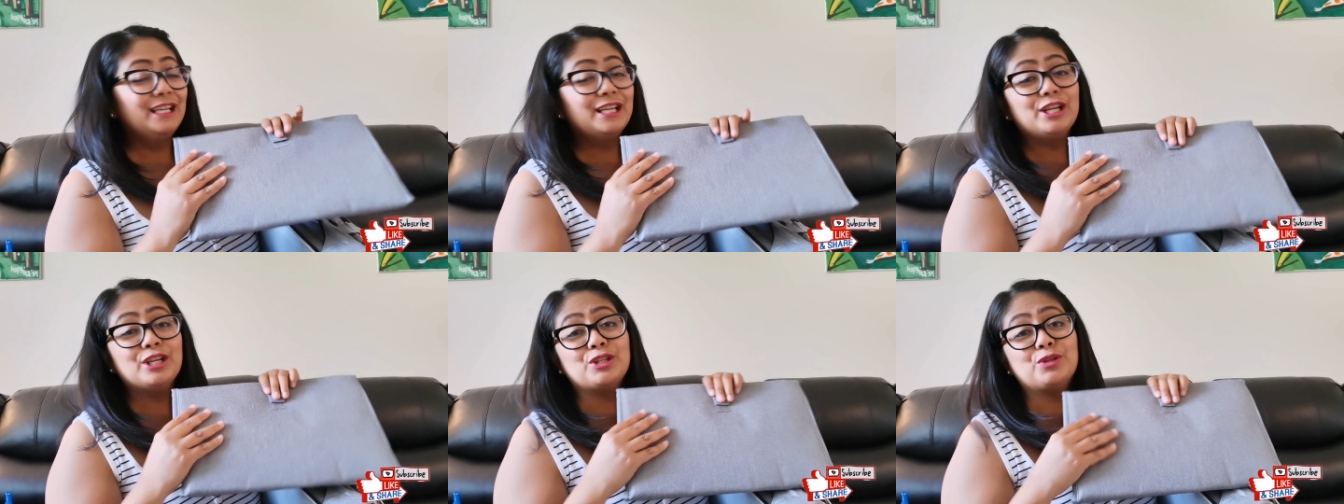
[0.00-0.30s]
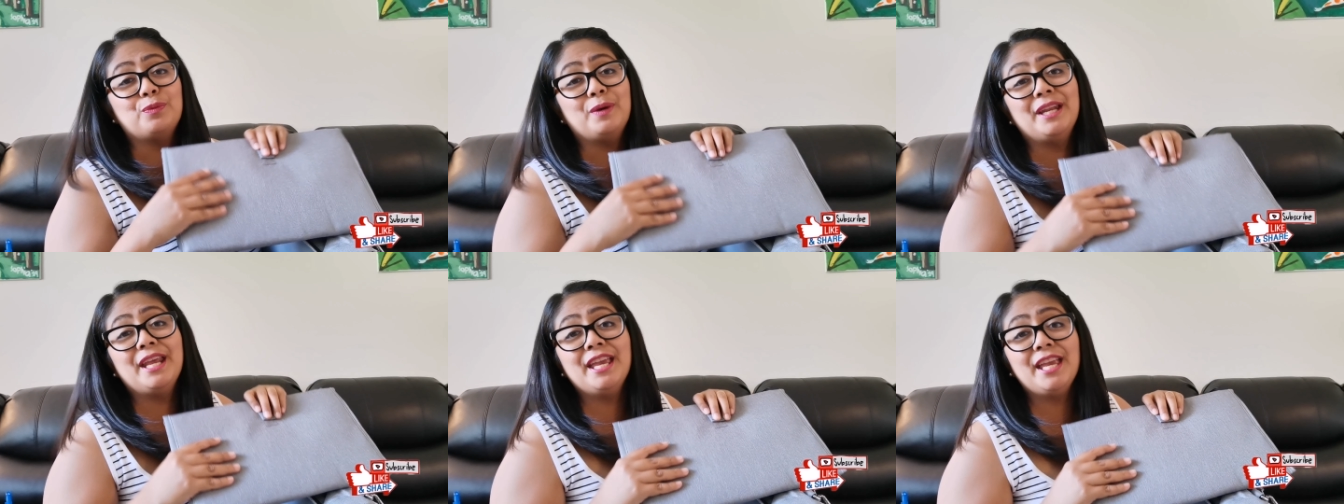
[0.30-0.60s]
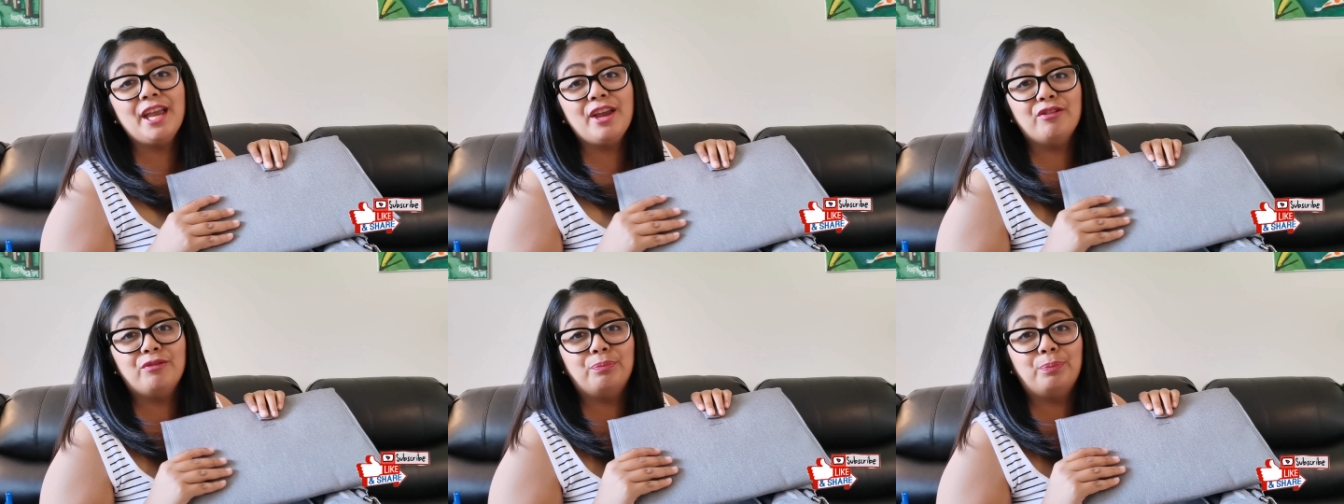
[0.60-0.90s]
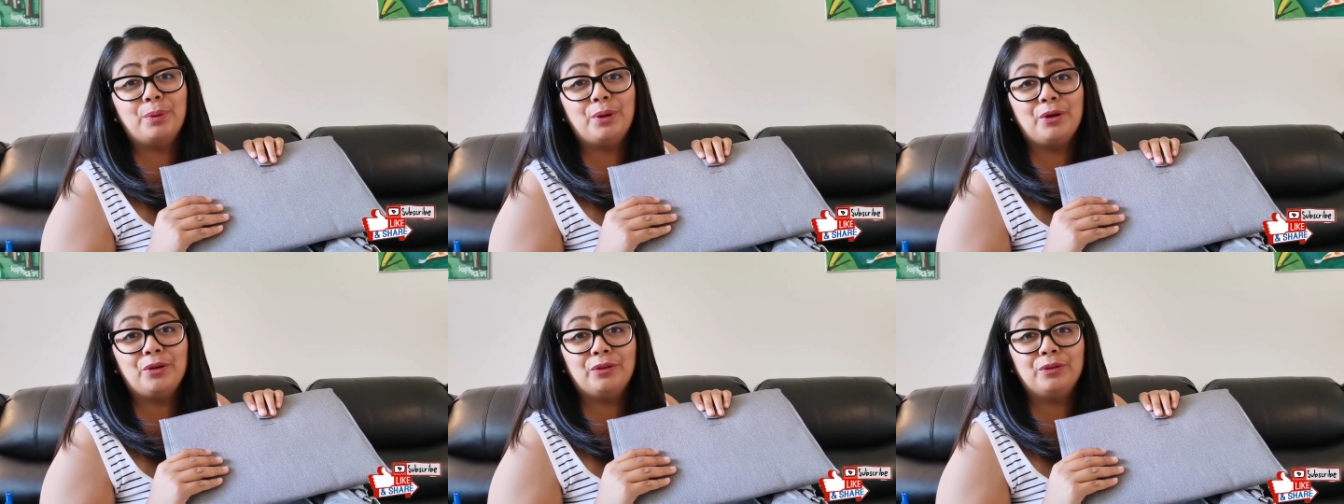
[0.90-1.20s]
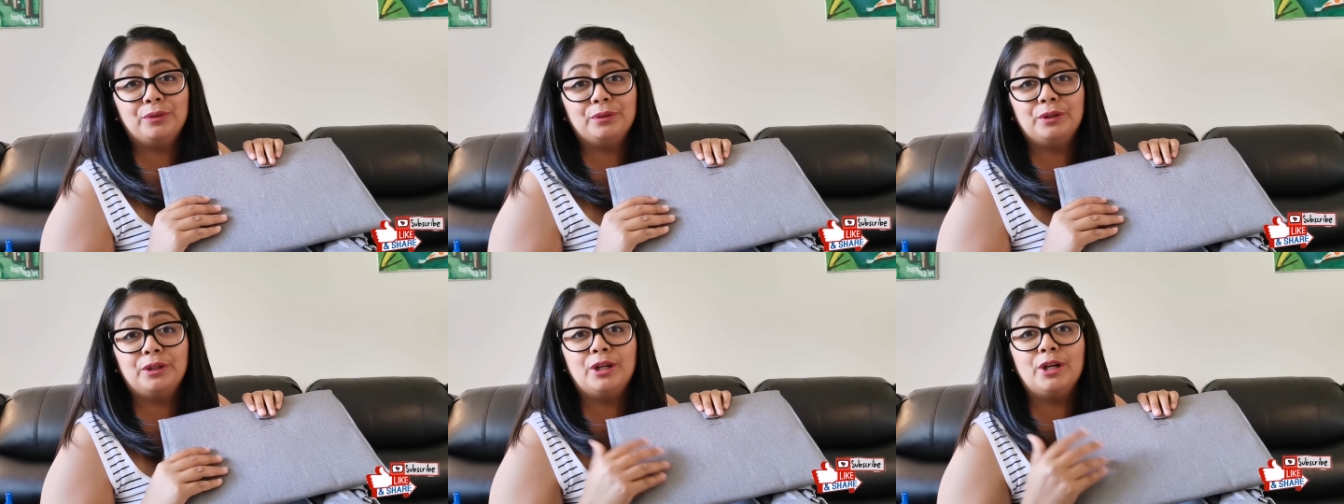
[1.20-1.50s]
because when I gave
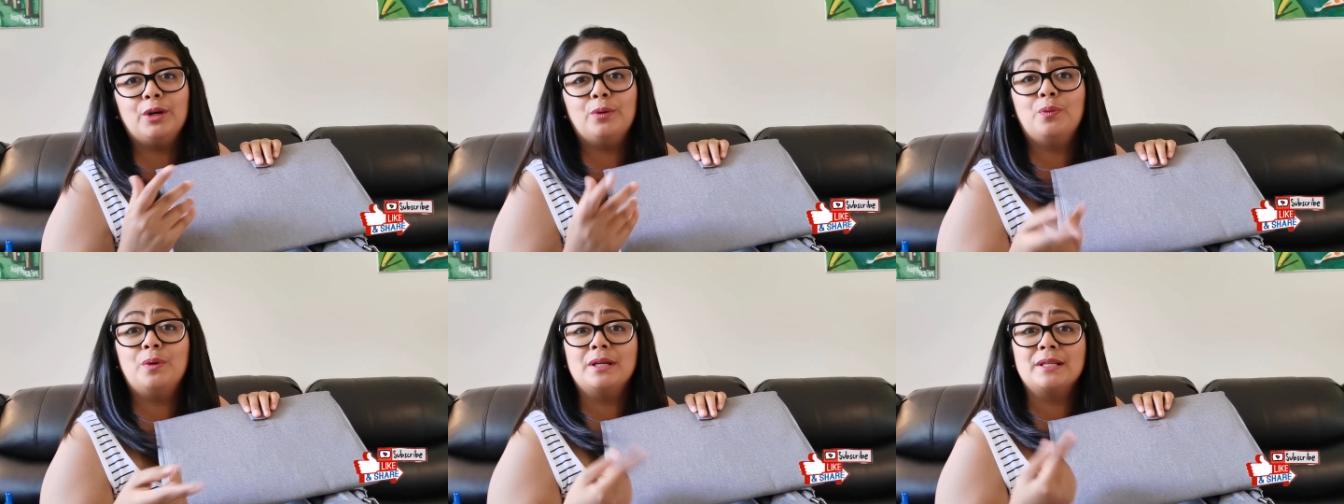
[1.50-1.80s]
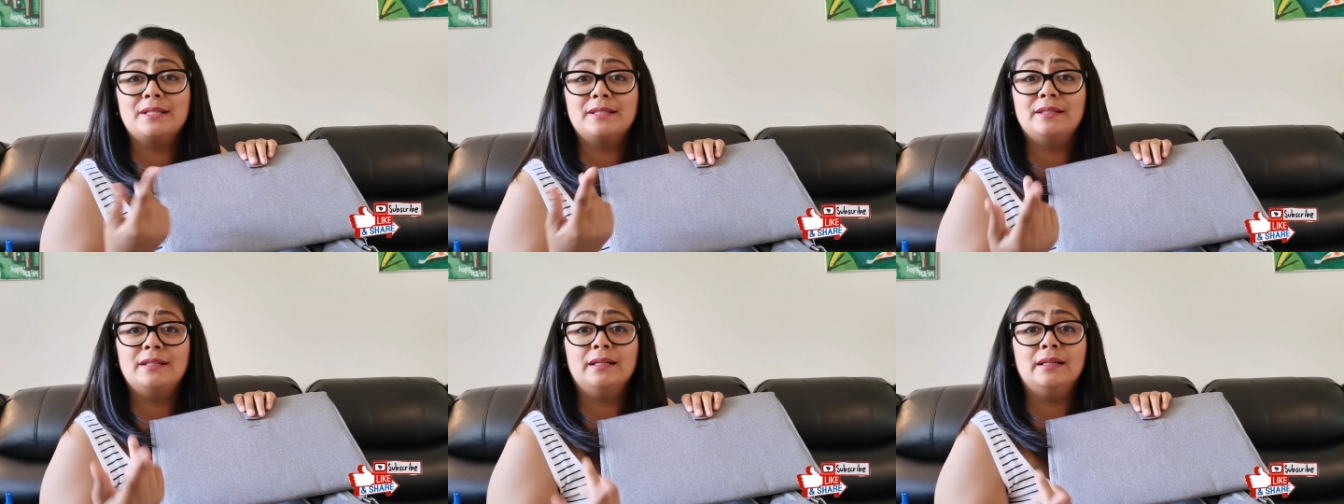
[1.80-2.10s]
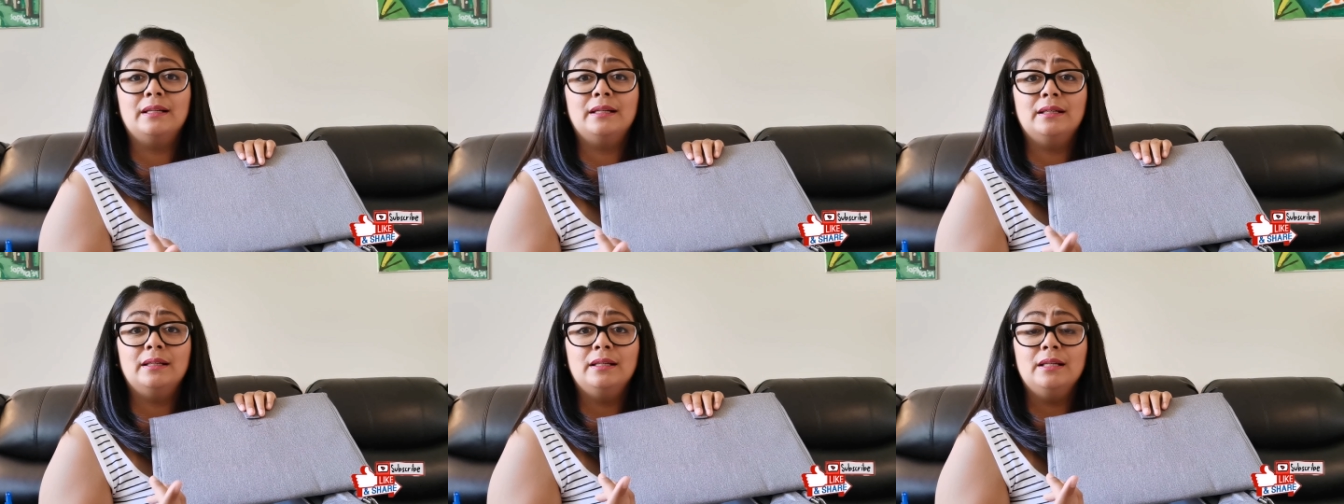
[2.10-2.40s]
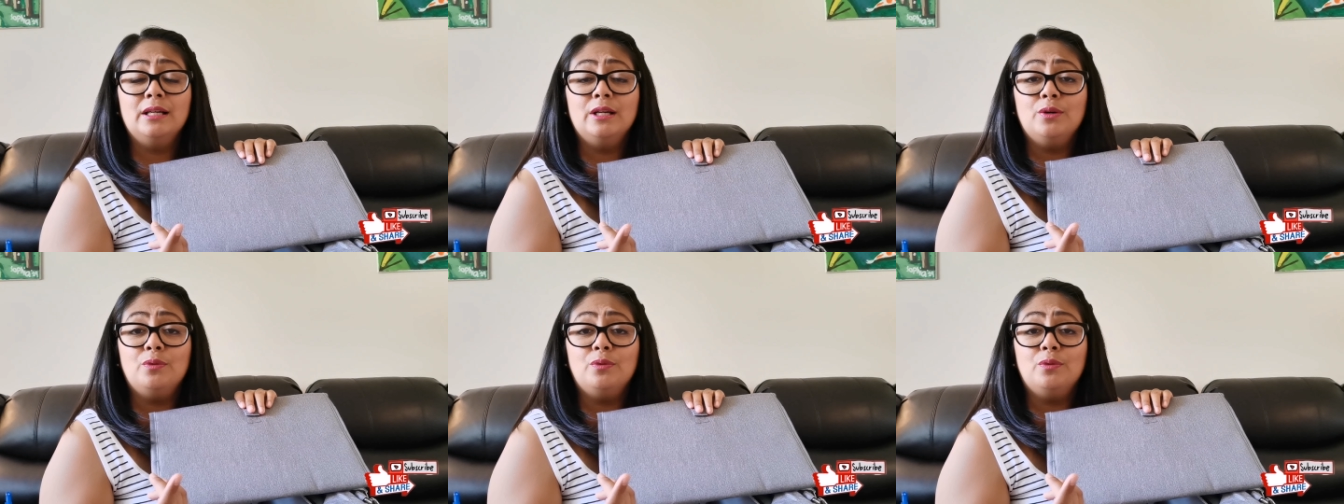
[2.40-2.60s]
birth to her was the